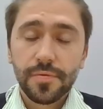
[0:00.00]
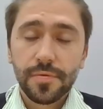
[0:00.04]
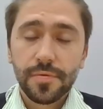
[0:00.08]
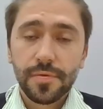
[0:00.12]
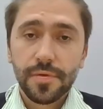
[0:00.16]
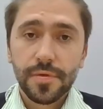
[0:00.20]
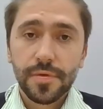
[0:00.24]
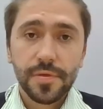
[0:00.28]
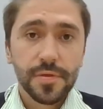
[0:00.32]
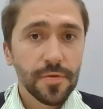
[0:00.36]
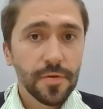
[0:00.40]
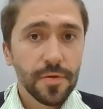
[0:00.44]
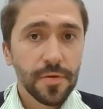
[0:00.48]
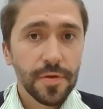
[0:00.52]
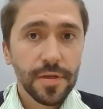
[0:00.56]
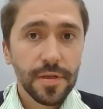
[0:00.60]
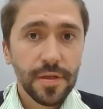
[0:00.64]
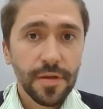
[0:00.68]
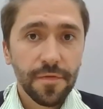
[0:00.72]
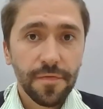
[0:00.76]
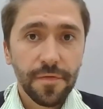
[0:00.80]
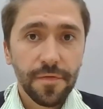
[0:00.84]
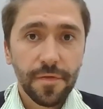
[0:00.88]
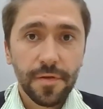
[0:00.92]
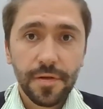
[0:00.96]
30
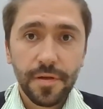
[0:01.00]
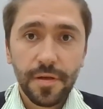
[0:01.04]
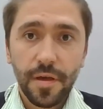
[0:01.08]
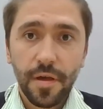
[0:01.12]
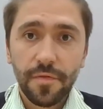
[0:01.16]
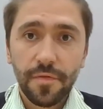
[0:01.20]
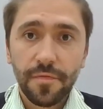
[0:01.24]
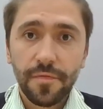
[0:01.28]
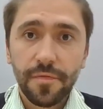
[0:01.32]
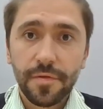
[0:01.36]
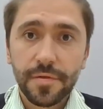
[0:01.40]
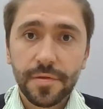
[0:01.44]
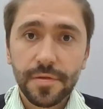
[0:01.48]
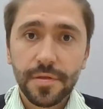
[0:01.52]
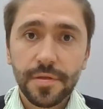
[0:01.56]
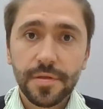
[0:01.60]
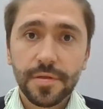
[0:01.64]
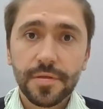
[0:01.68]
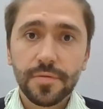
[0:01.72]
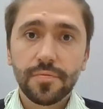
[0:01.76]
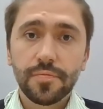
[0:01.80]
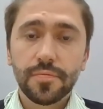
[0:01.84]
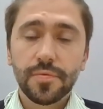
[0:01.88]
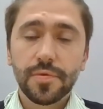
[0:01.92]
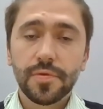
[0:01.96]
different
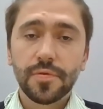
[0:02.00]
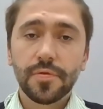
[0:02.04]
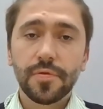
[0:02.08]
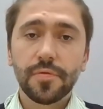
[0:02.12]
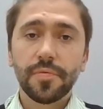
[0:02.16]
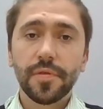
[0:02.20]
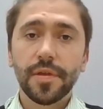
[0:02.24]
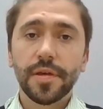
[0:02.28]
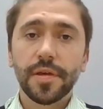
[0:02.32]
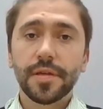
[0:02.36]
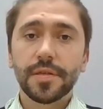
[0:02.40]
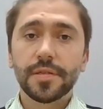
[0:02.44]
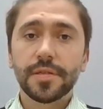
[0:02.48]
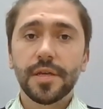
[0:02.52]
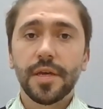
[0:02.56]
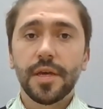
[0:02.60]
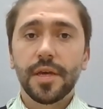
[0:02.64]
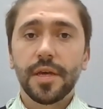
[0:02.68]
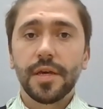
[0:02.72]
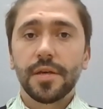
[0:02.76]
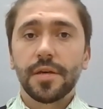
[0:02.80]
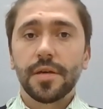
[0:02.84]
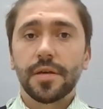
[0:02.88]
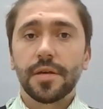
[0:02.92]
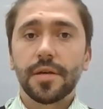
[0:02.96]
conferences took place
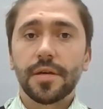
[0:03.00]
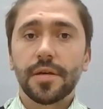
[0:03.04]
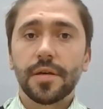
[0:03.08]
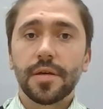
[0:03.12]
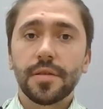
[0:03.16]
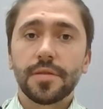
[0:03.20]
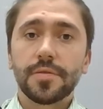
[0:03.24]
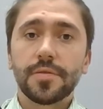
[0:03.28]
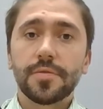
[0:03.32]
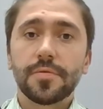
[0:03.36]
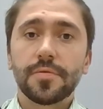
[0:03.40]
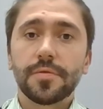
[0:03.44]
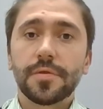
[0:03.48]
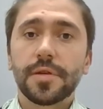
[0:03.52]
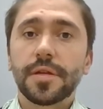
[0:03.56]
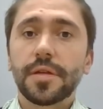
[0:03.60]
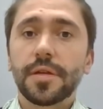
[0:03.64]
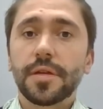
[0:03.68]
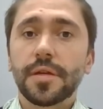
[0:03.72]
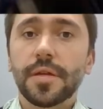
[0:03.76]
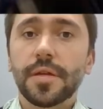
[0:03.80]
during